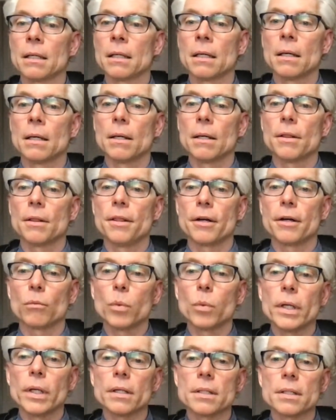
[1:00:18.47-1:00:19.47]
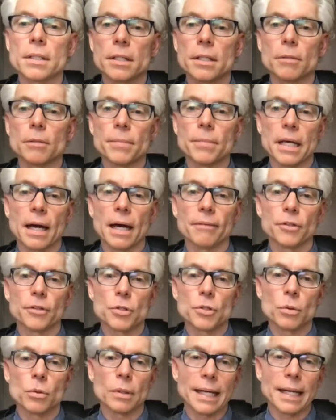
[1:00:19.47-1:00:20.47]
There will still be after
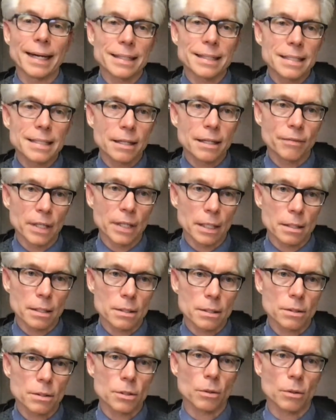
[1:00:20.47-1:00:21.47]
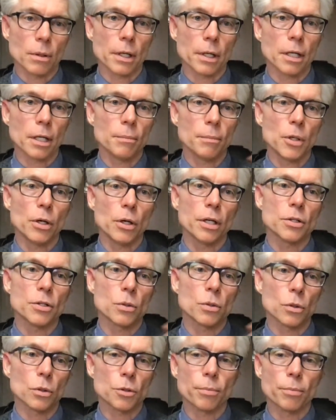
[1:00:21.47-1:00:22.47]
school activities. So our community
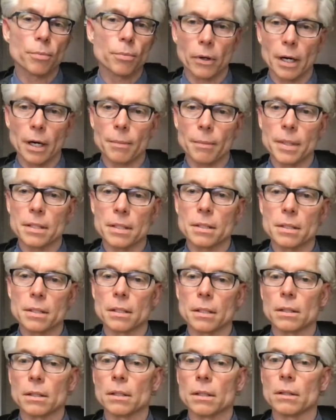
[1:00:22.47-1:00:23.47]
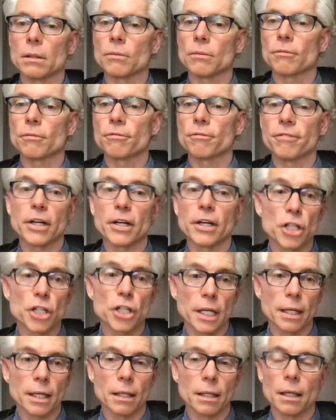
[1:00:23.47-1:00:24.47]
schools program is still
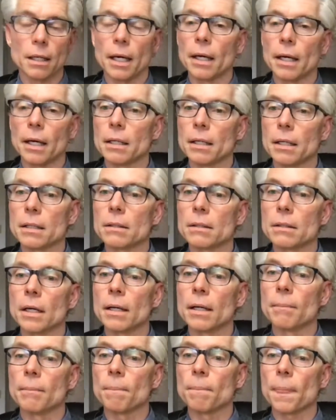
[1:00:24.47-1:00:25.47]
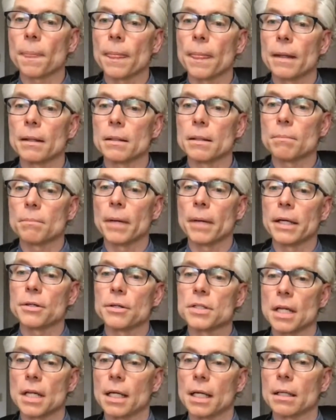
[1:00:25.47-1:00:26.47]
functioning, and my
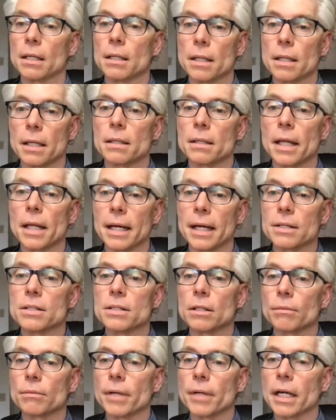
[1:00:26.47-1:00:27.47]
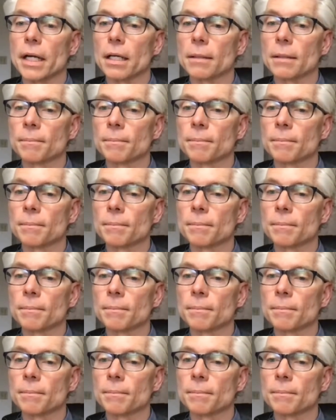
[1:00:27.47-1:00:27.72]
understanding that that is still running.